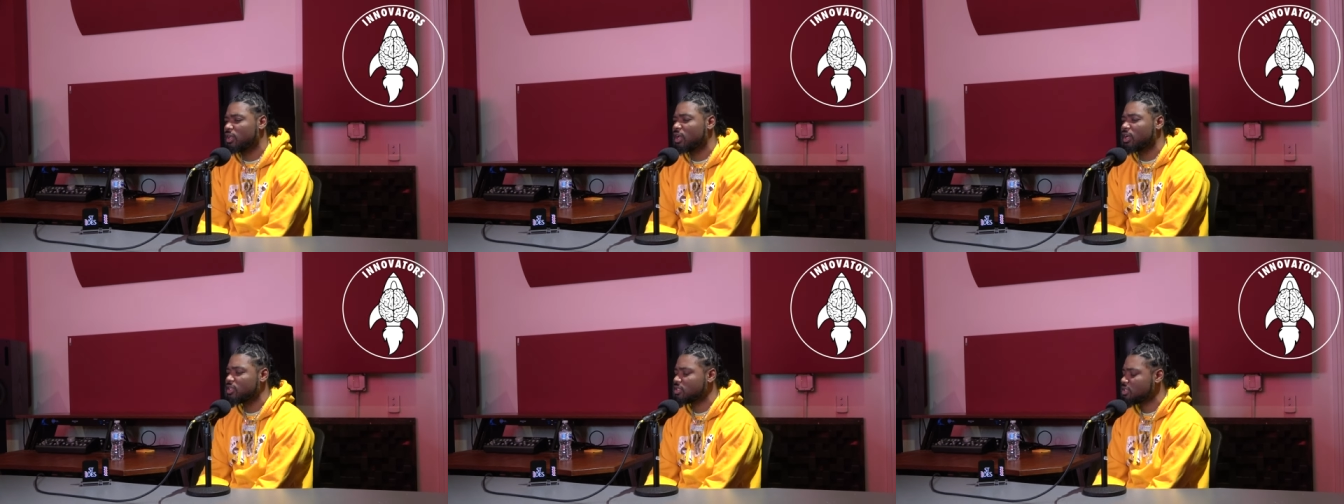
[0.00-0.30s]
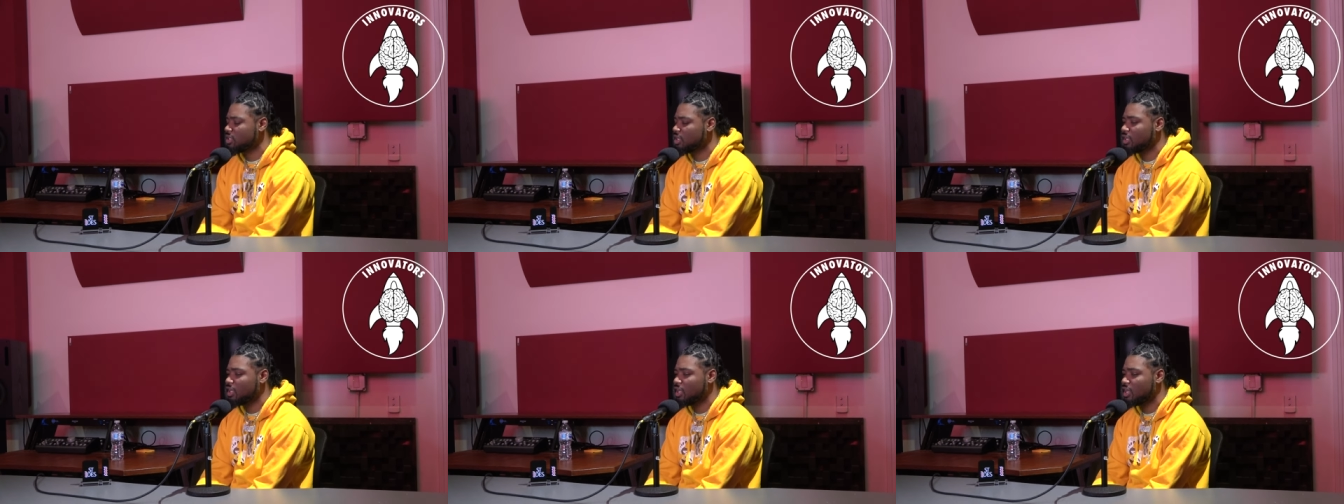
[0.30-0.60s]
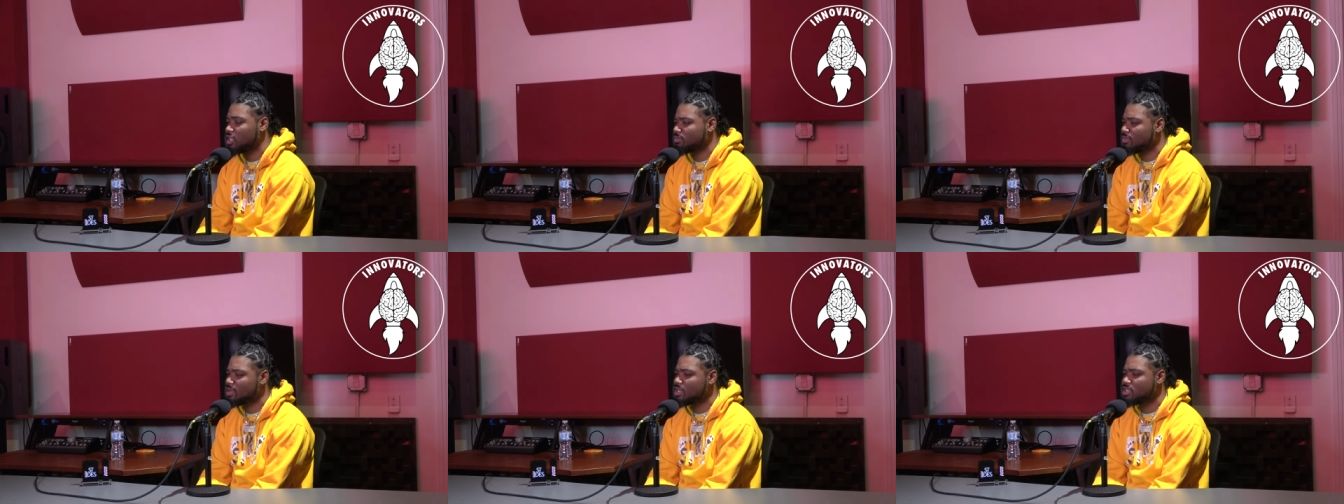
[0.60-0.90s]
Yeah. I could say
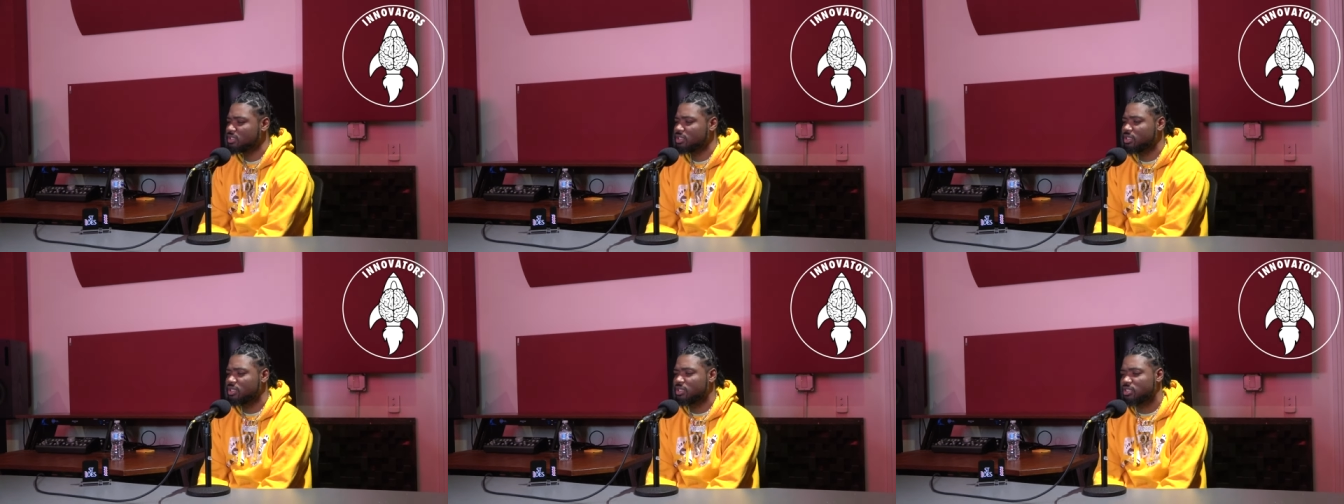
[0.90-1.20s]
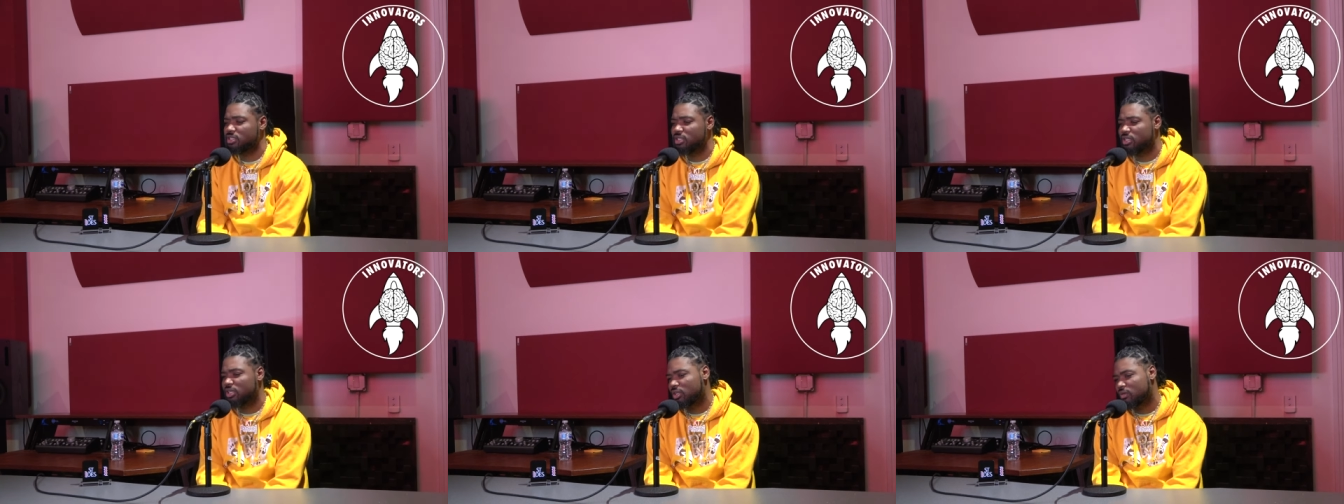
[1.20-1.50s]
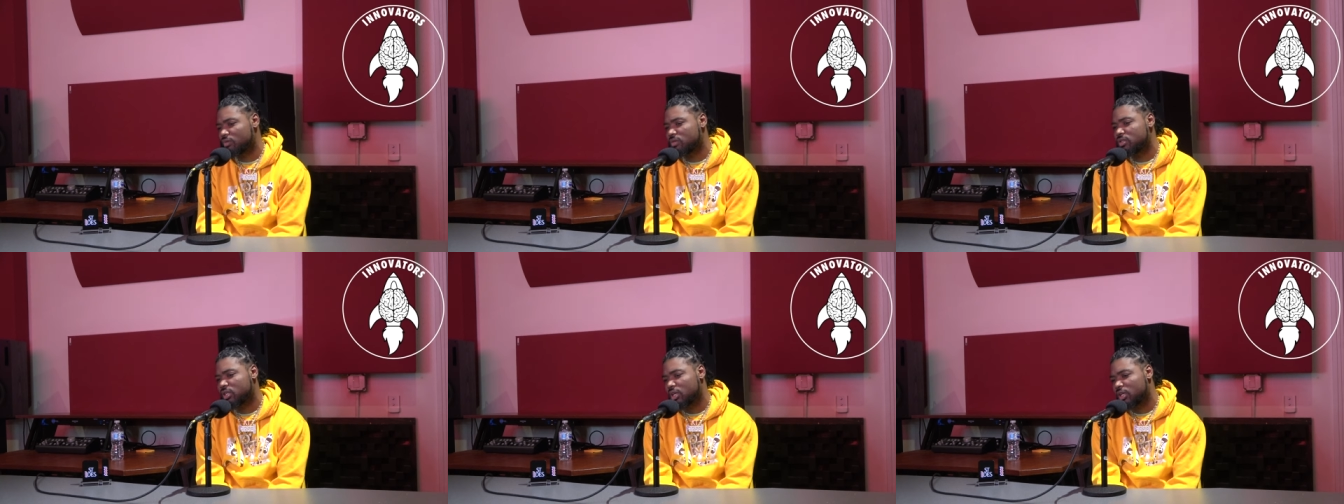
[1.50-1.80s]
that, especially in the city,
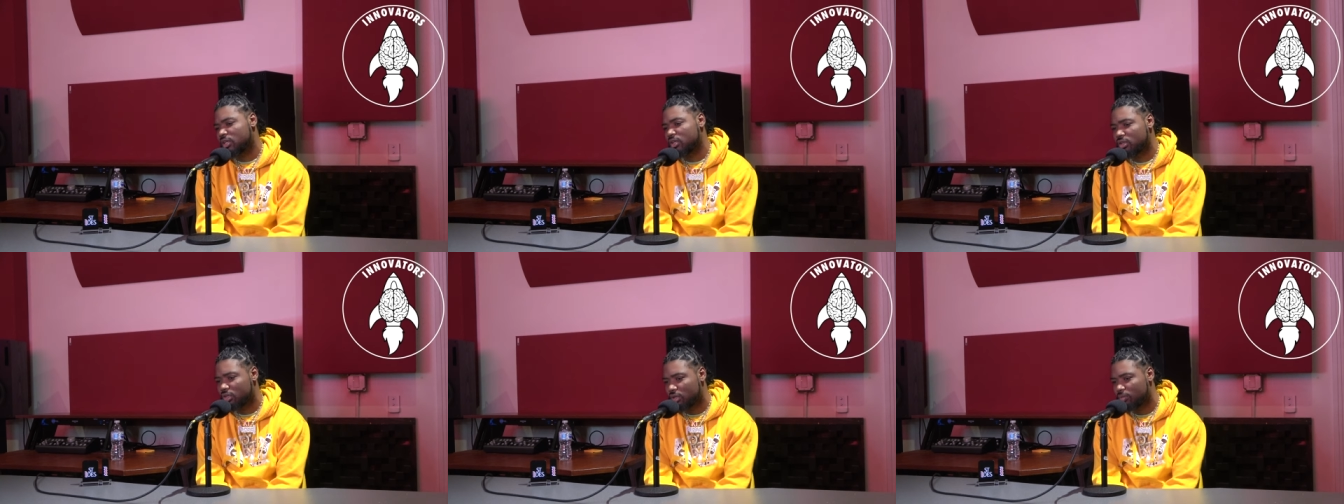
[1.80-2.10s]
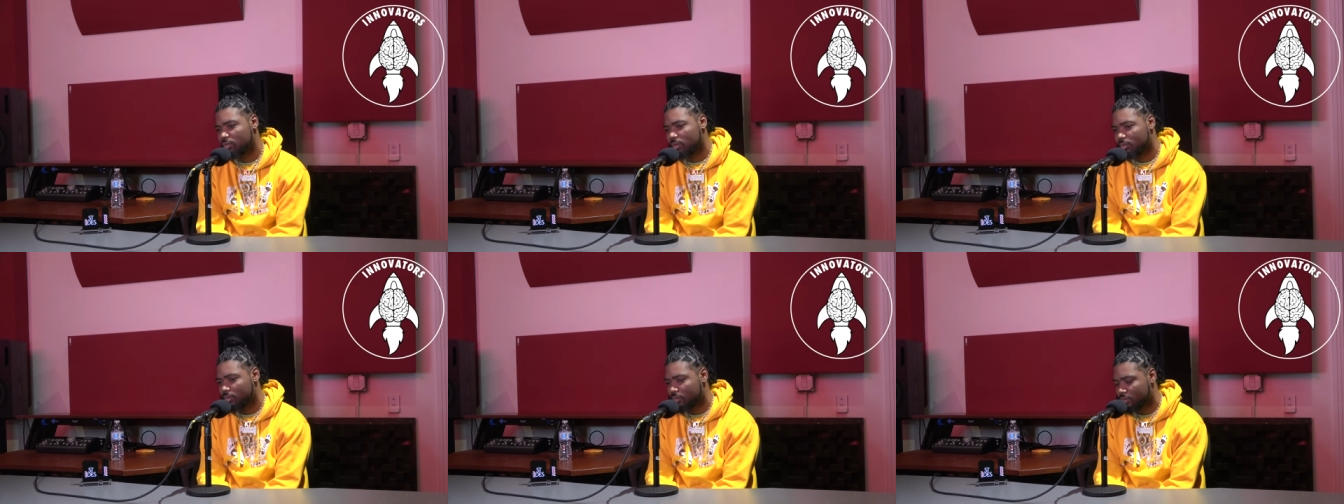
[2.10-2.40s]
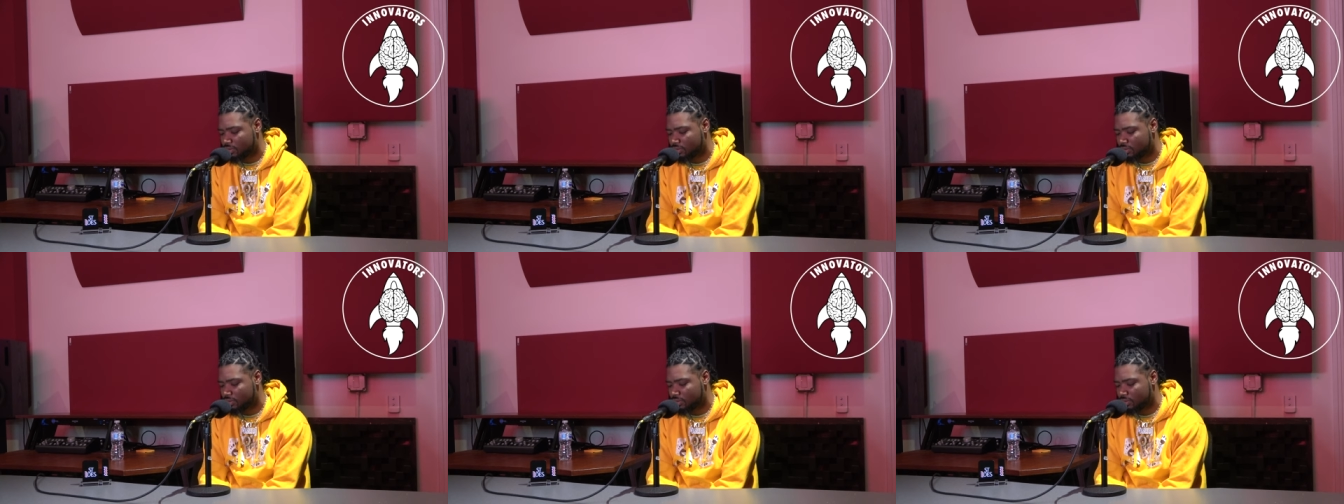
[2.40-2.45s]
it was like you know people